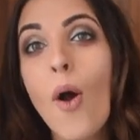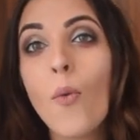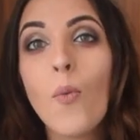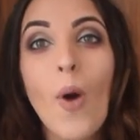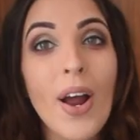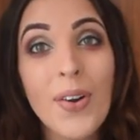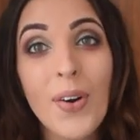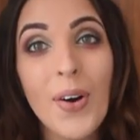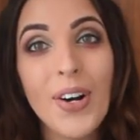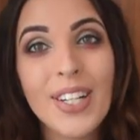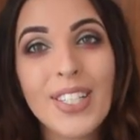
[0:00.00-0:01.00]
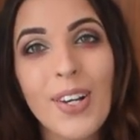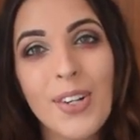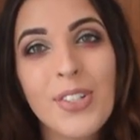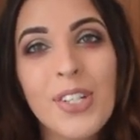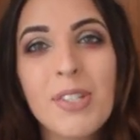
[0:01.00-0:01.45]
why not? So
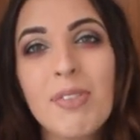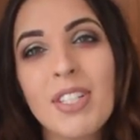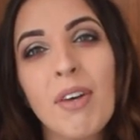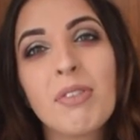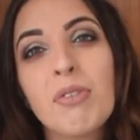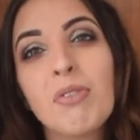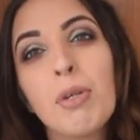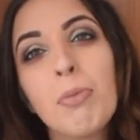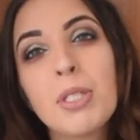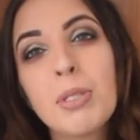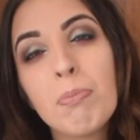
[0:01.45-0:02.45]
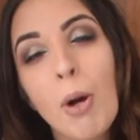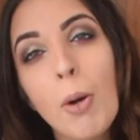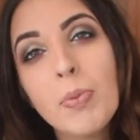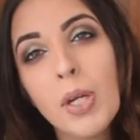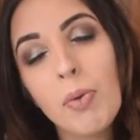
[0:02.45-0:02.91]
I treated myself to a few bits and
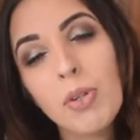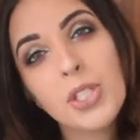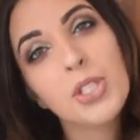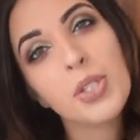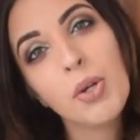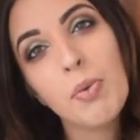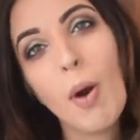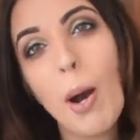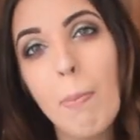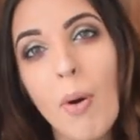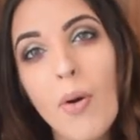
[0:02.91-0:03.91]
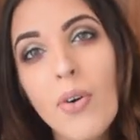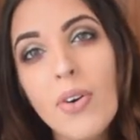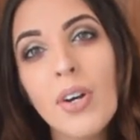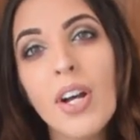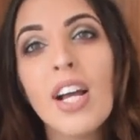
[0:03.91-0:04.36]
bobs and I want to show you what I
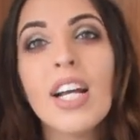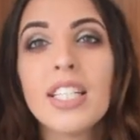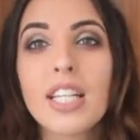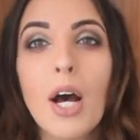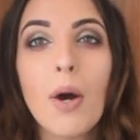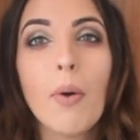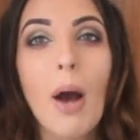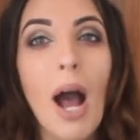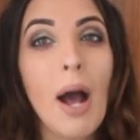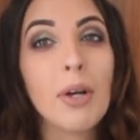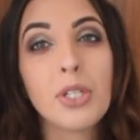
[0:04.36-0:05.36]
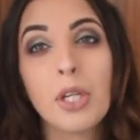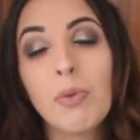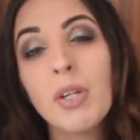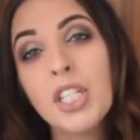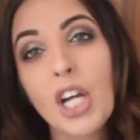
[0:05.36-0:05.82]
bought. So I'll show
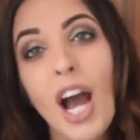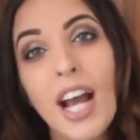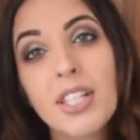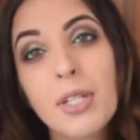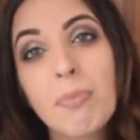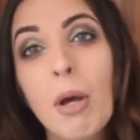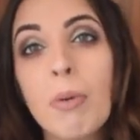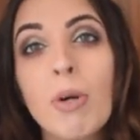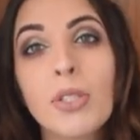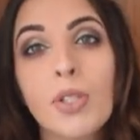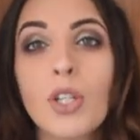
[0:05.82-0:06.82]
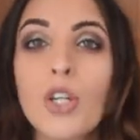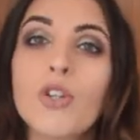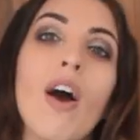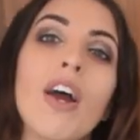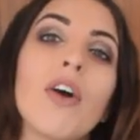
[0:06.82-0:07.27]
you each item and I'm also going to
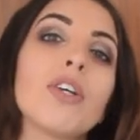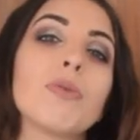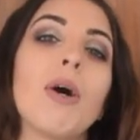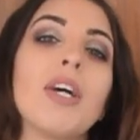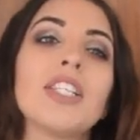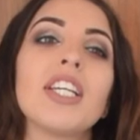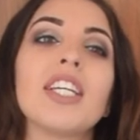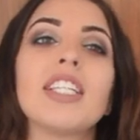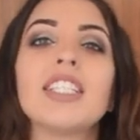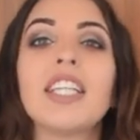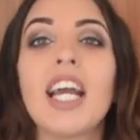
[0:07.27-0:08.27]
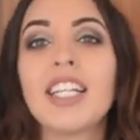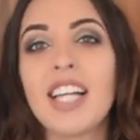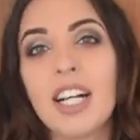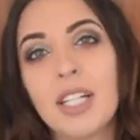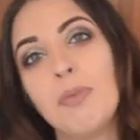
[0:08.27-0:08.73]
try it on as well so you can see
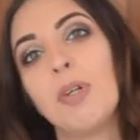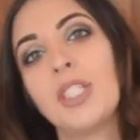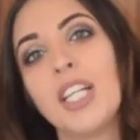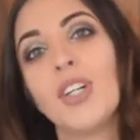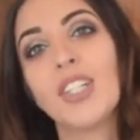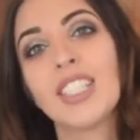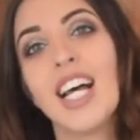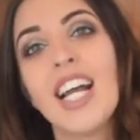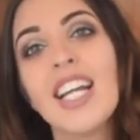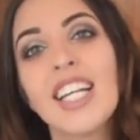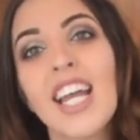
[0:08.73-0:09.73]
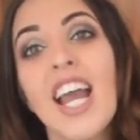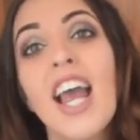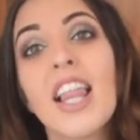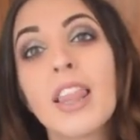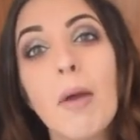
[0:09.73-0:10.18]
exactly what it looks like.
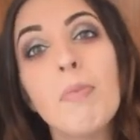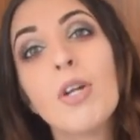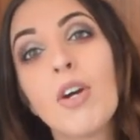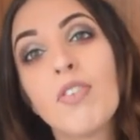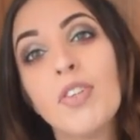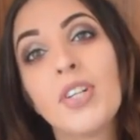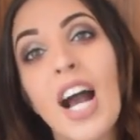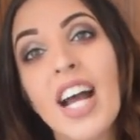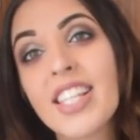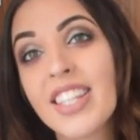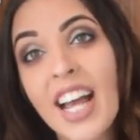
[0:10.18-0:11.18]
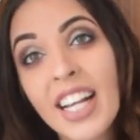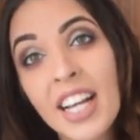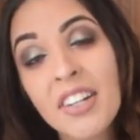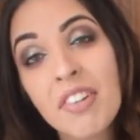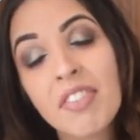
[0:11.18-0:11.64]
Let me know if you guys
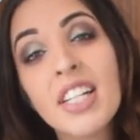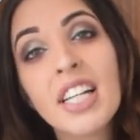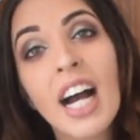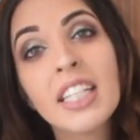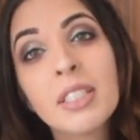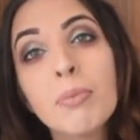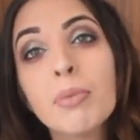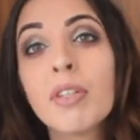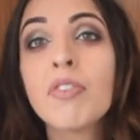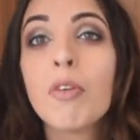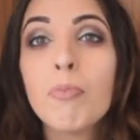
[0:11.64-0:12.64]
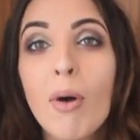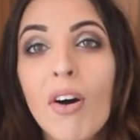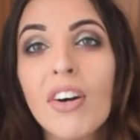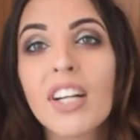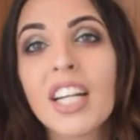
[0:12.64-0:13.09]
like any of these items, if you
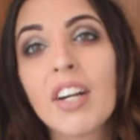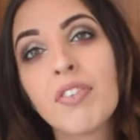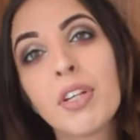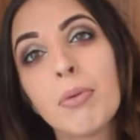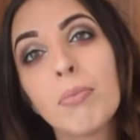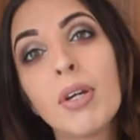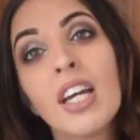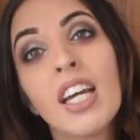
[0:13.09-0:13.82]
bought any of them,